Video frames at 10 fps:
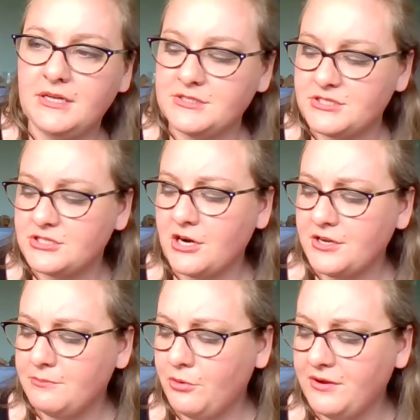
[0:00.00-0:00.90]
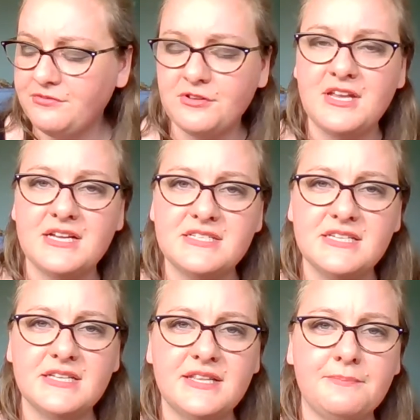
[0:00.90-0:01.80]
starting point for the
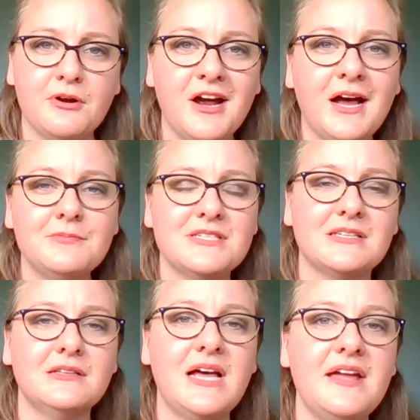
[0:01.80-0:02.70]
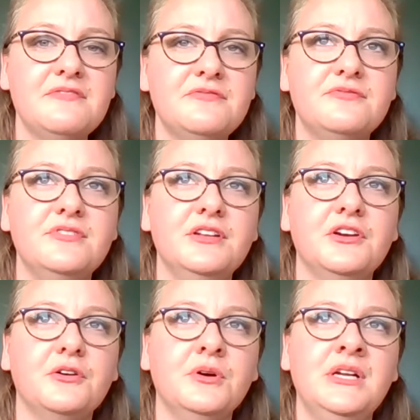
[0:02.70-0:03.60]
idea that perhaps life,
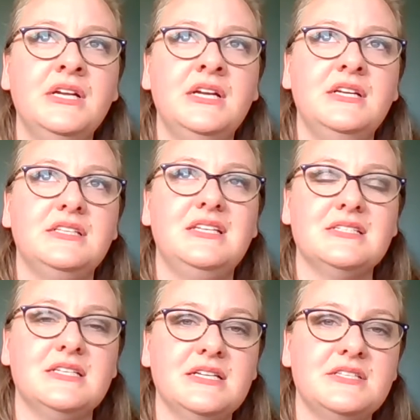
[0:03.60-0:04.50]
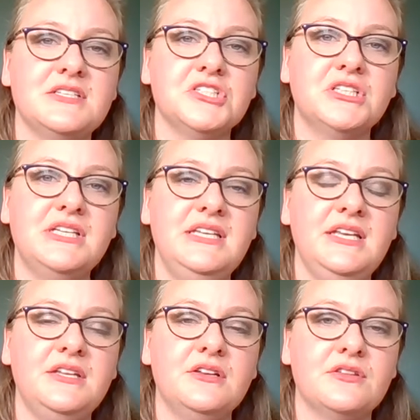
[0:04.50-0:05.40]
doesn't necessarily
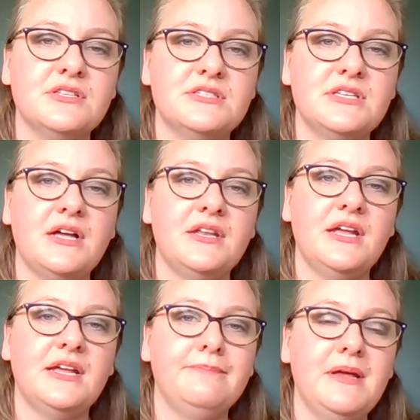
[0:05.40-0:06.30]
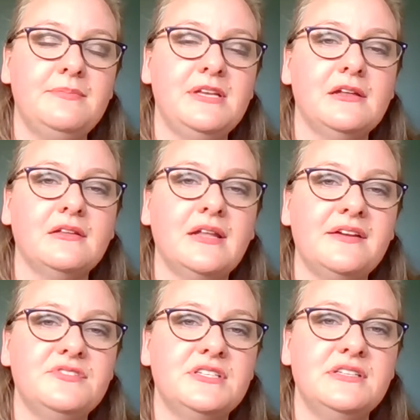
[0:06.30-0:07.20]
need the sun, and maybe
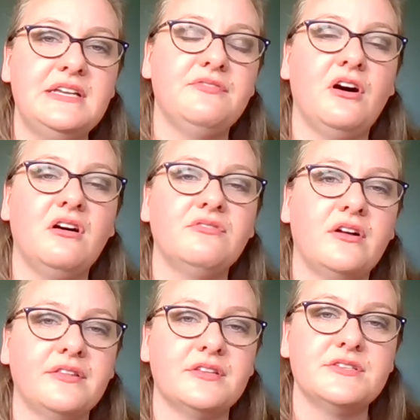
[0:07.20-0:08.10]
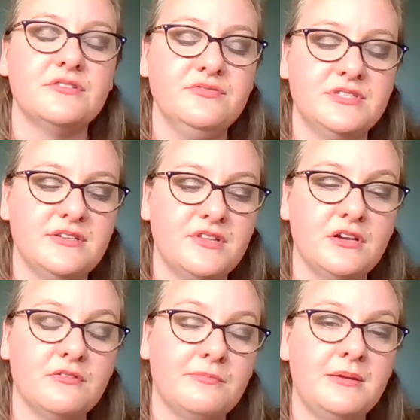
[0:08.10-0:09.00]
life didn't evolve on the surface of the
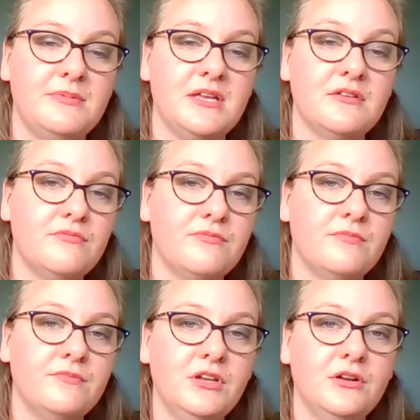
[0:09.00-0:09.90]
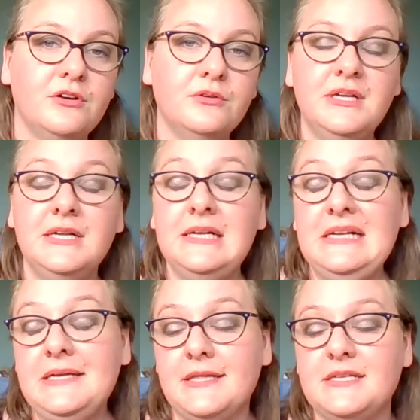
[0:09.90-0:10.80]
earth. Maybe it, in
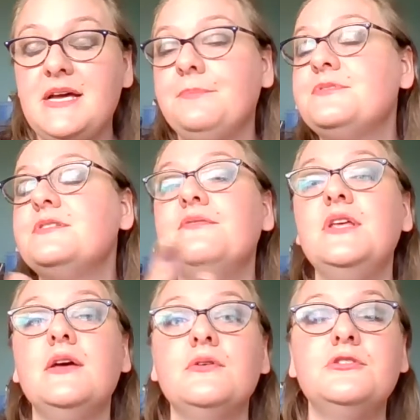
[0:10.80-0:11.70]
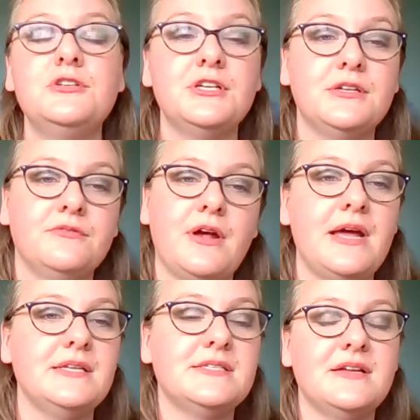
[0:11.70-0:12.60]
the depths of the ocean,
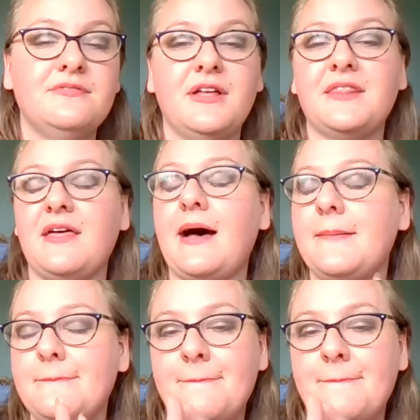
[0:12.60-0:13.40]
right? Stuff like that.